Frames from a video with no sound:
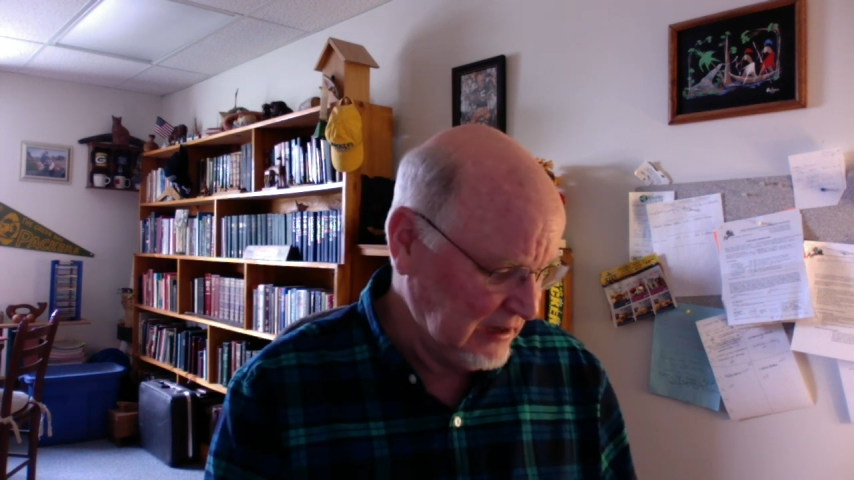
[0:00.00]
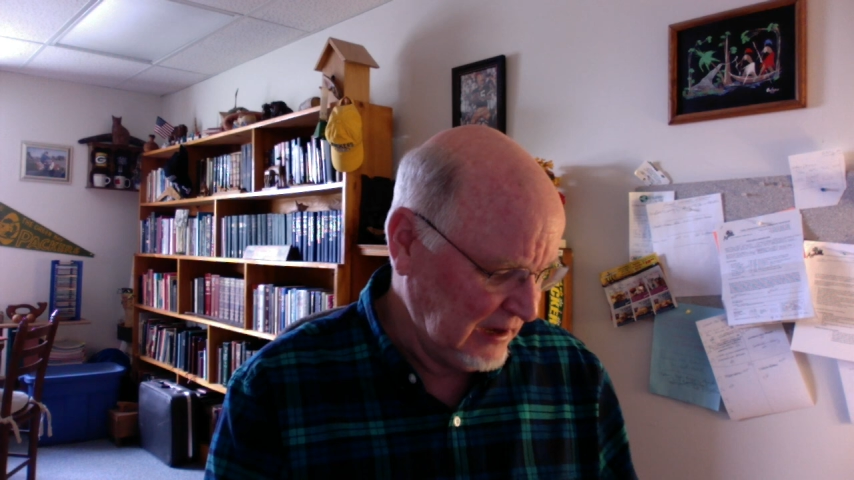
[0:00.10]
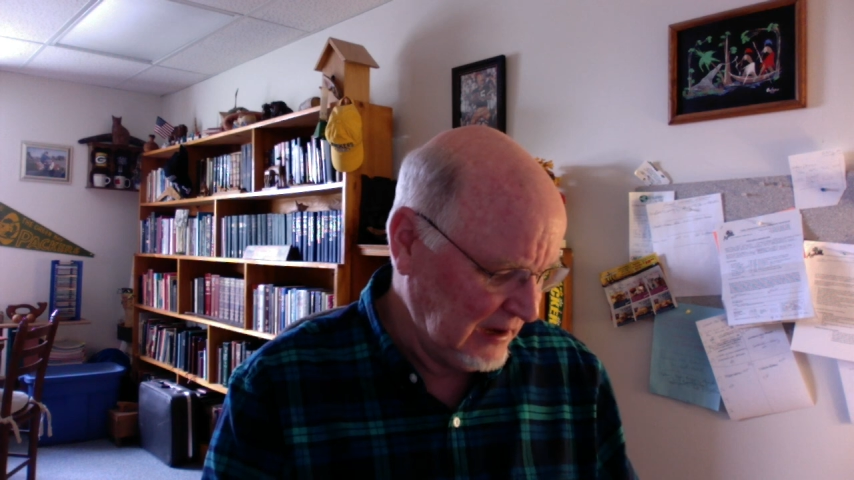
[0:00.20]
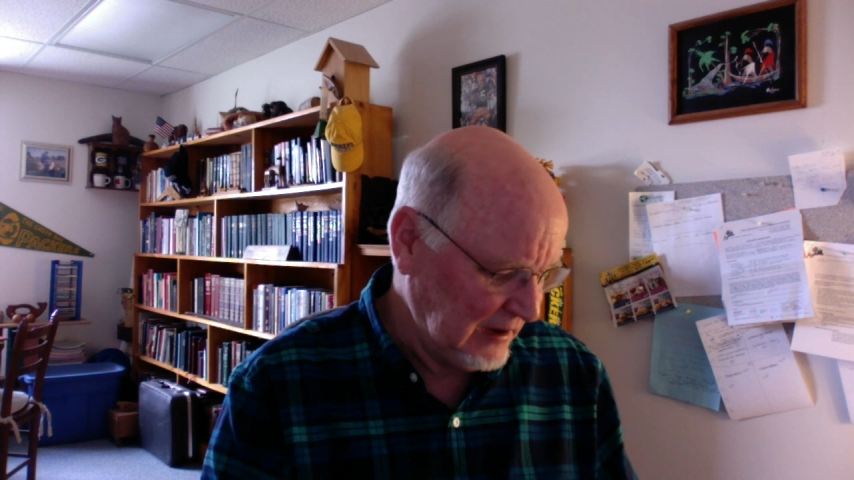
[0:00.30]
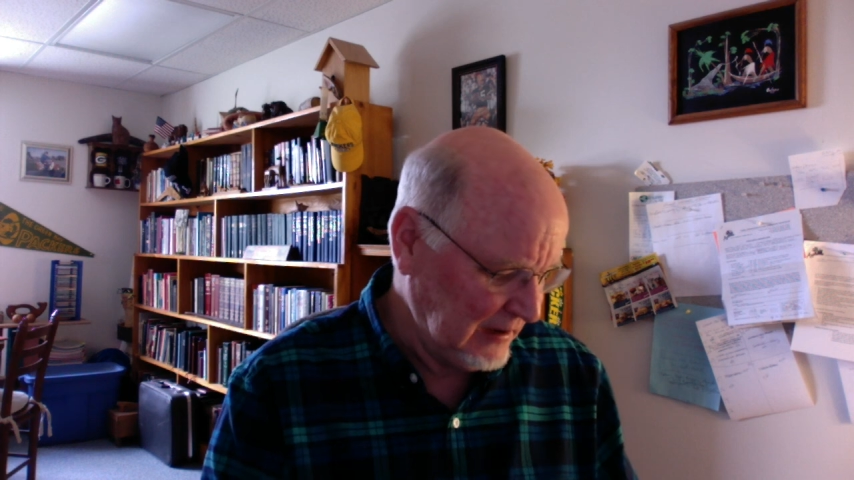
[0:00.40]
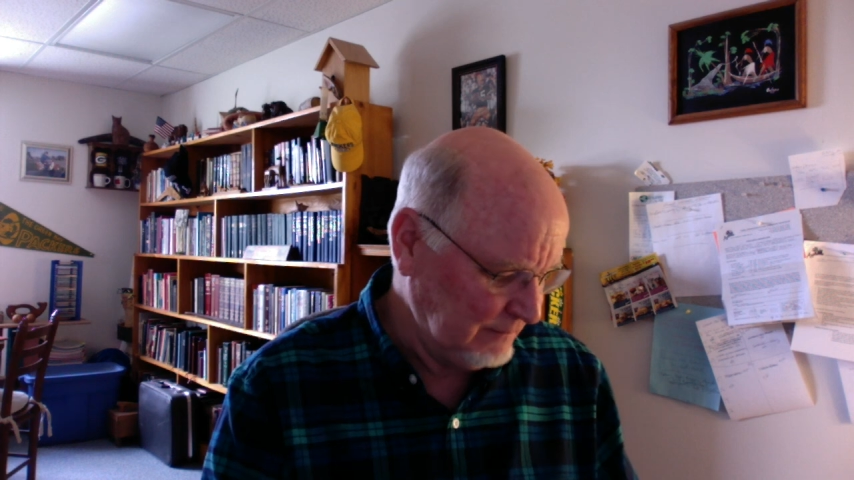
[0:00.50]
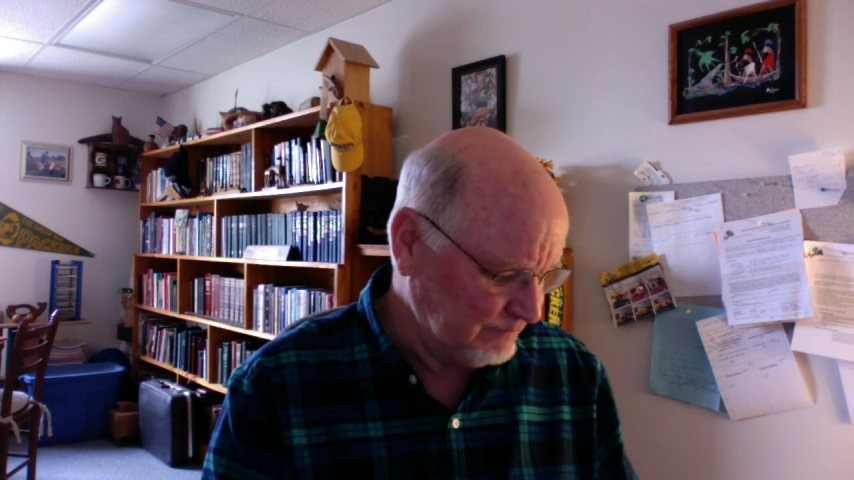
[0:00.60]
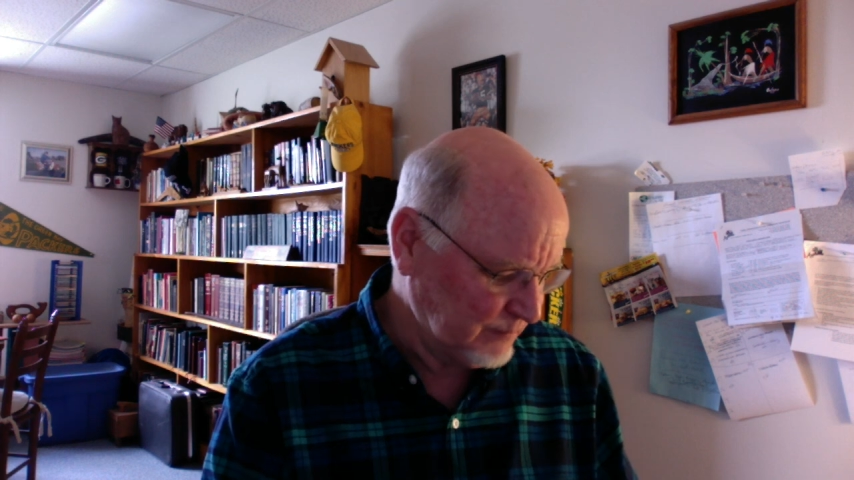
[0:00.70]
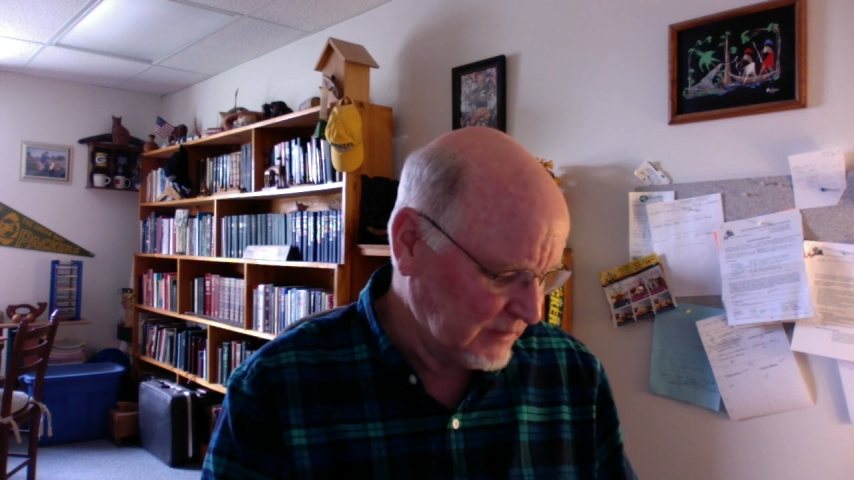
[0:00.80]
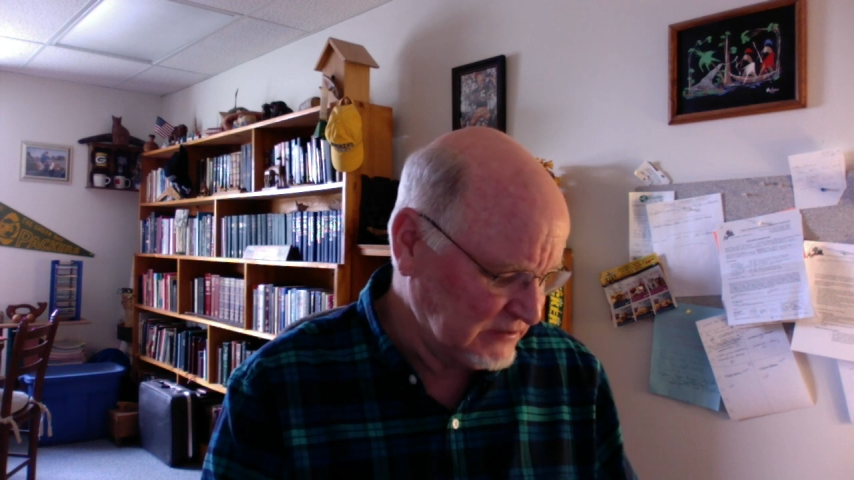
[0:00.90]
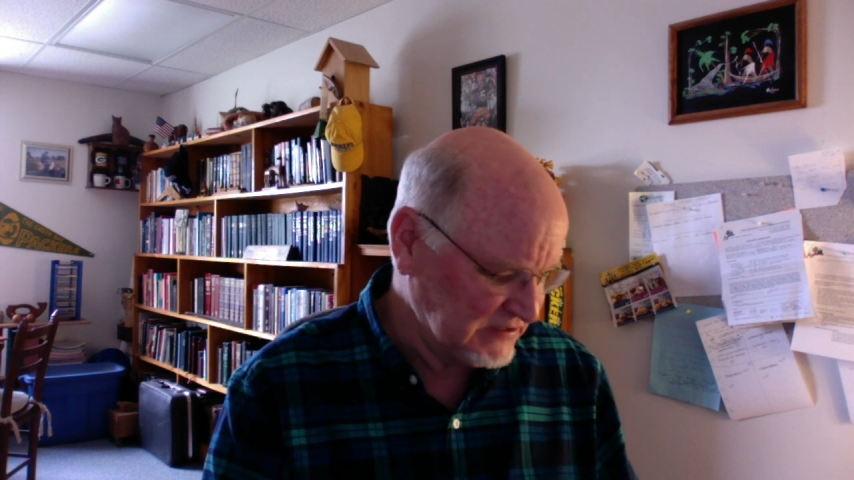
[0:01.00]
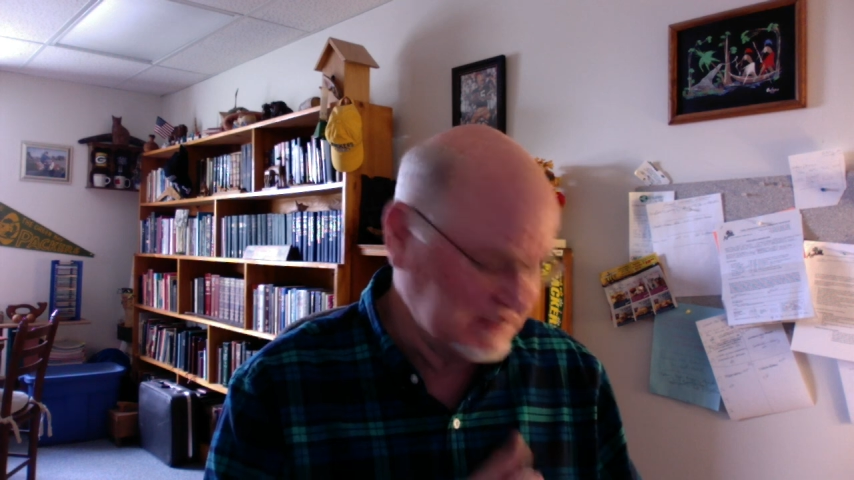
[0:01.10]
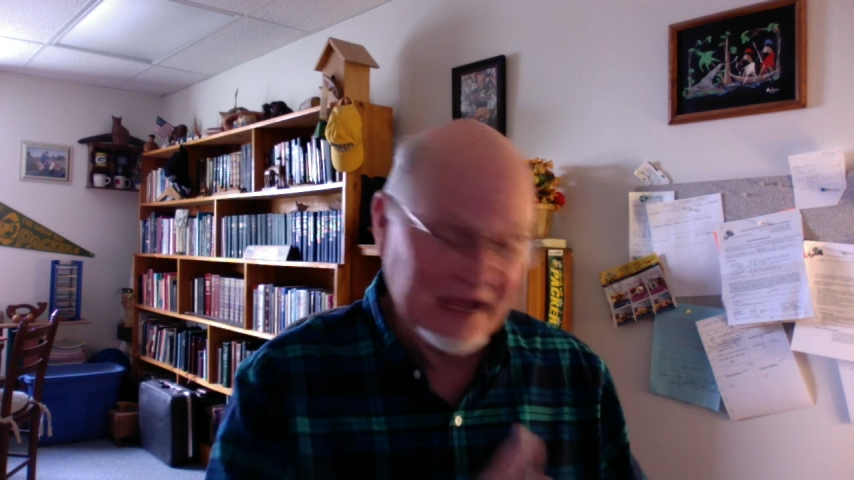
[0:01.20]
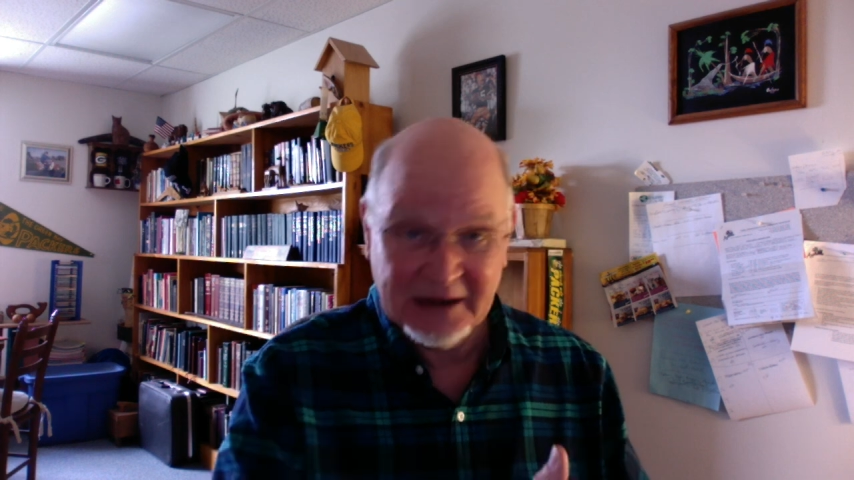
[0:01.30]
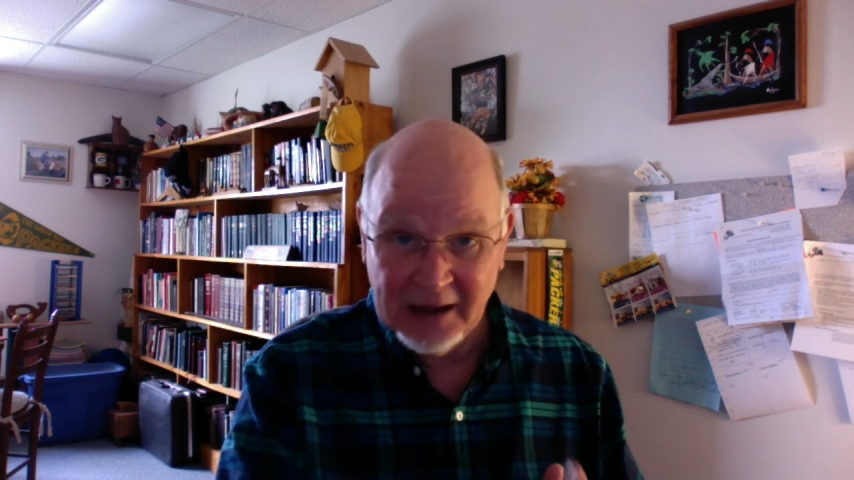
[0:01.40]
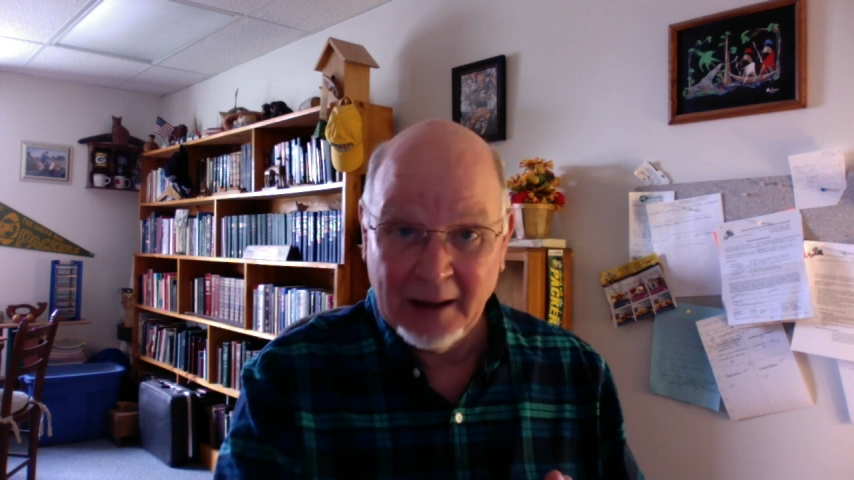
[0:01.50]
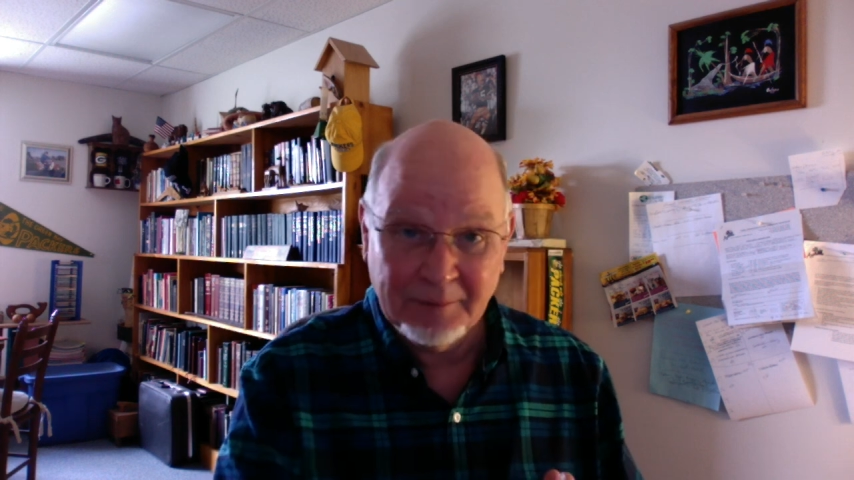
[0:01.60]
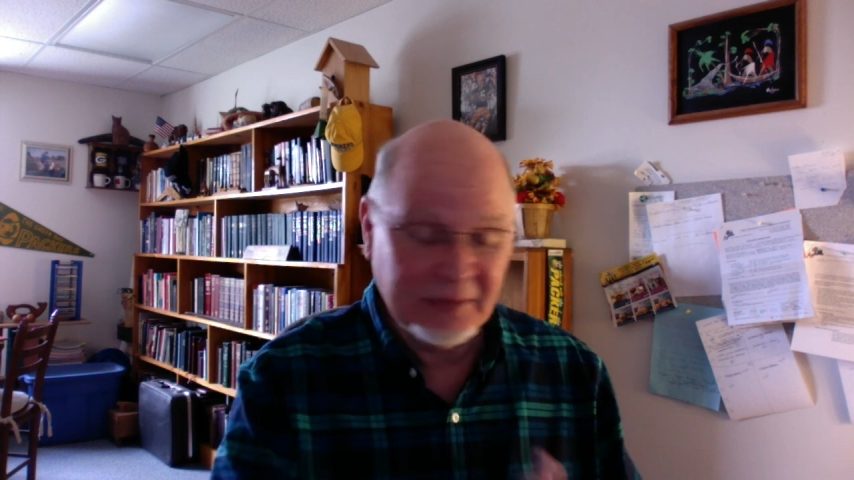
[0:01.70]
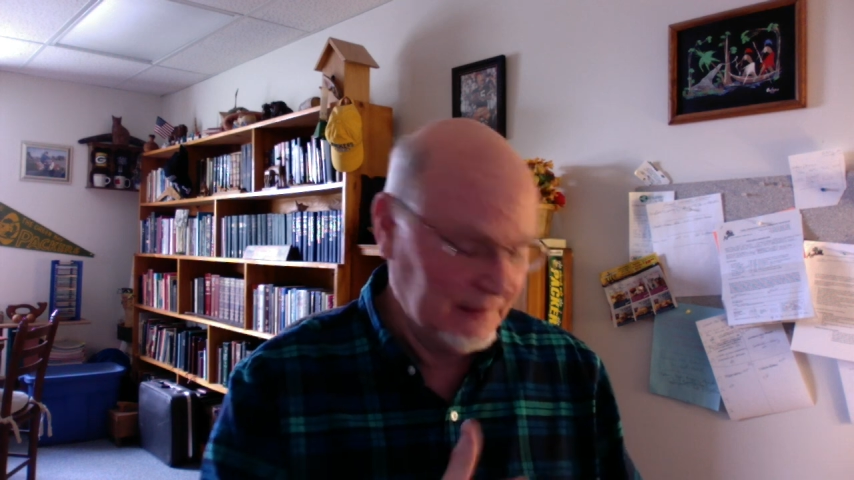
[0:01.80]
to set it up.